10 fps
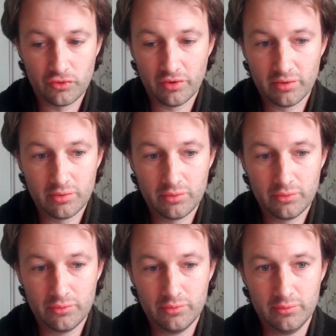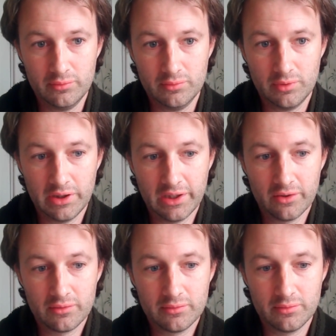So,
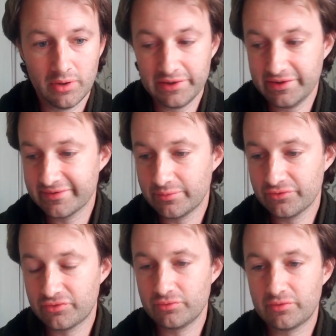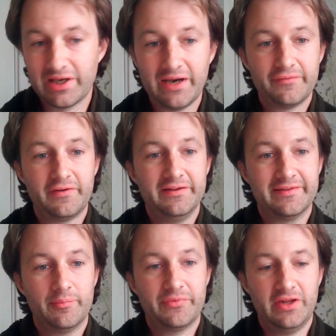hello, I just want to clarify
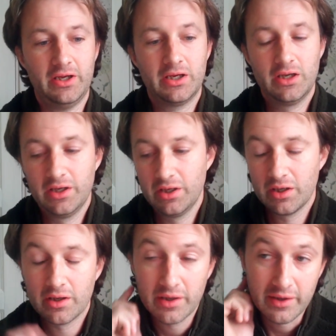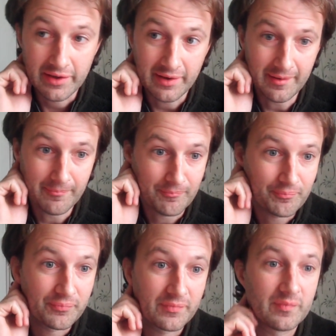something.
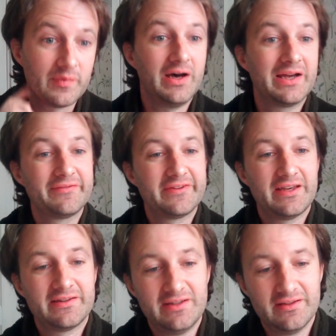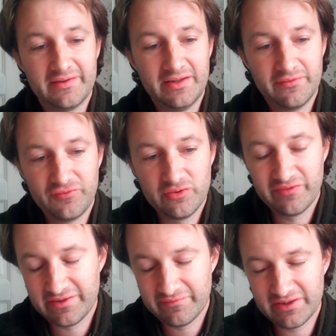Um, I have said in, in a few
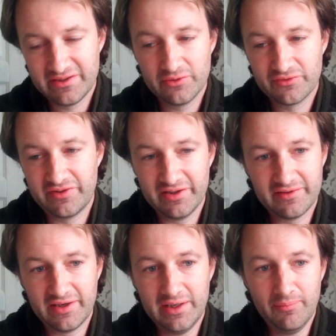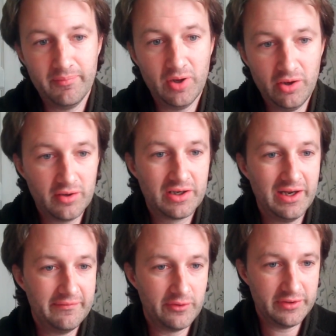videos that I'm uh,
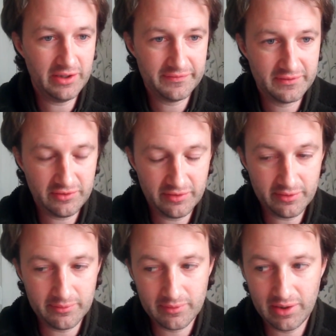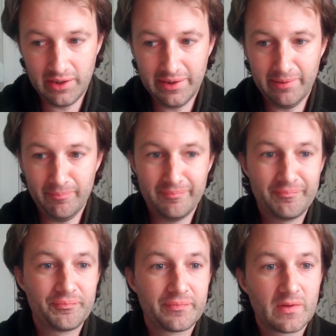clairvoyant, you know, I am,
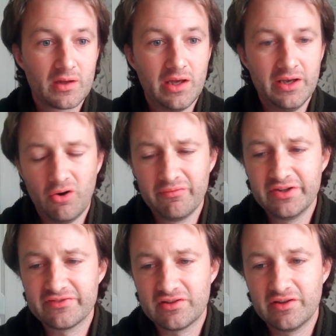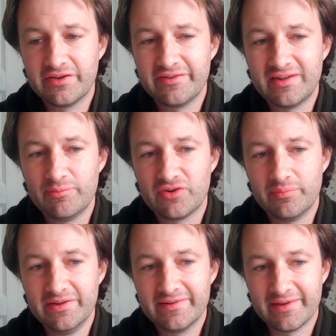and obviously there seems to
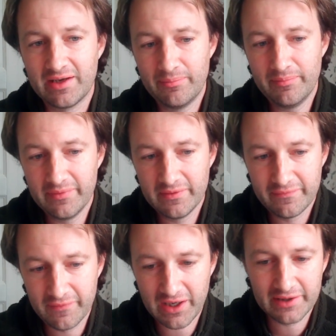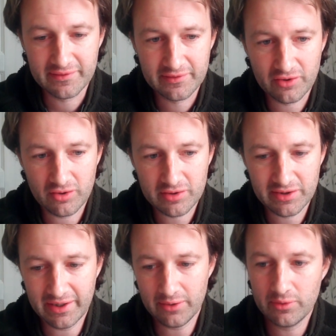be some flood talk
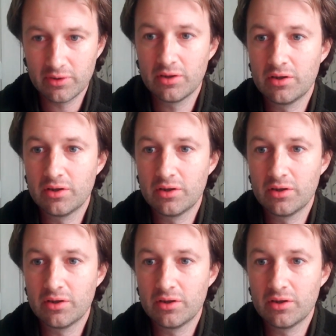now,